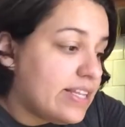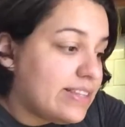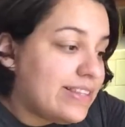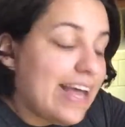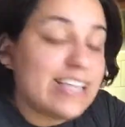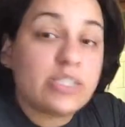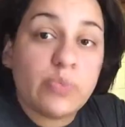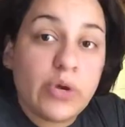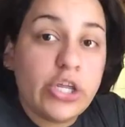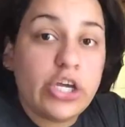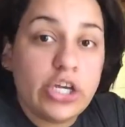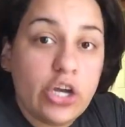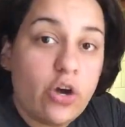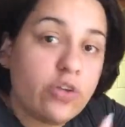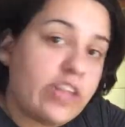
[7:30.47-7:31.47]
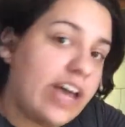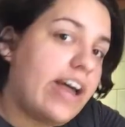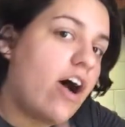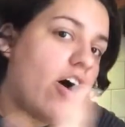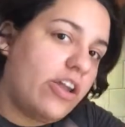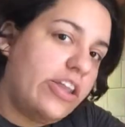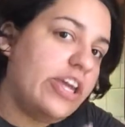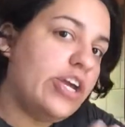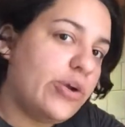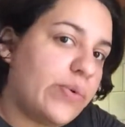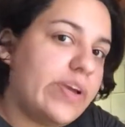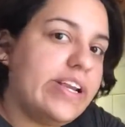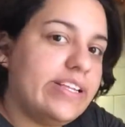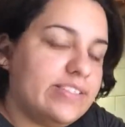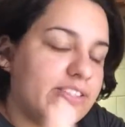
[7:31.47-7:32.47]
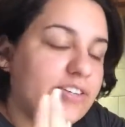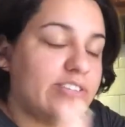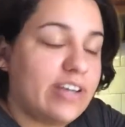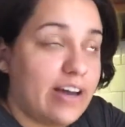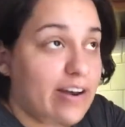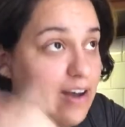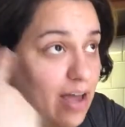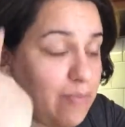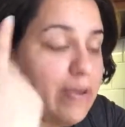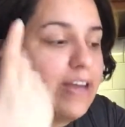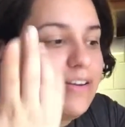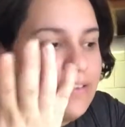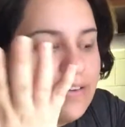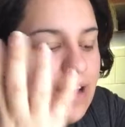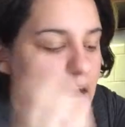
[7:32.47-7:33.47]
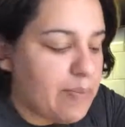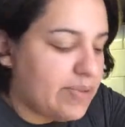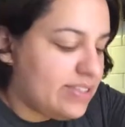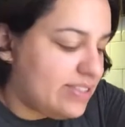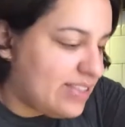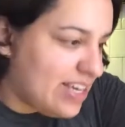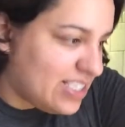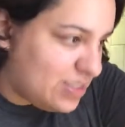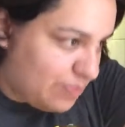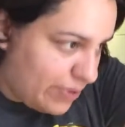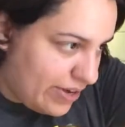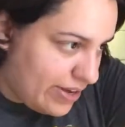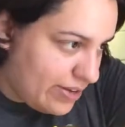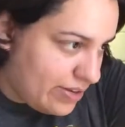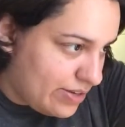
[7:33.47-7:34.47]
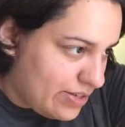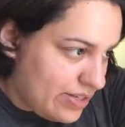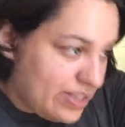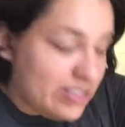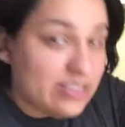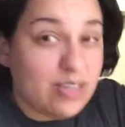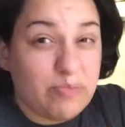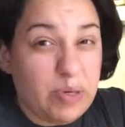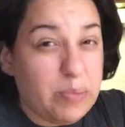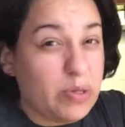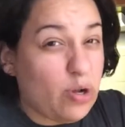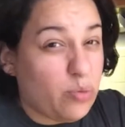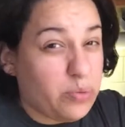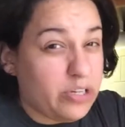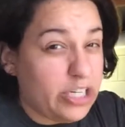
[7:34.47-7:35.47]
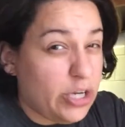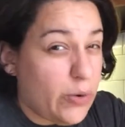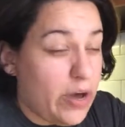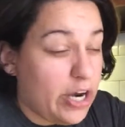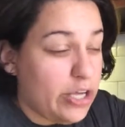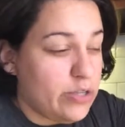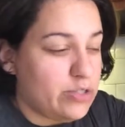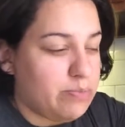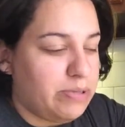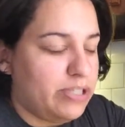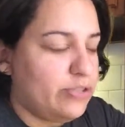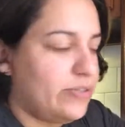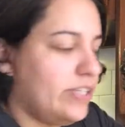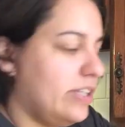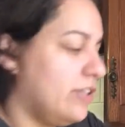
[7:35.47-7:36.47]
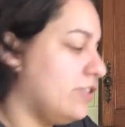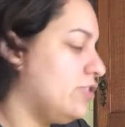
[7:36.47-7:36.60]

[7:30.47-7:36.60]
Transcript: that's when you know that all the ingredients are done. I mean, common sense, but some people don't really know how to use a blender either.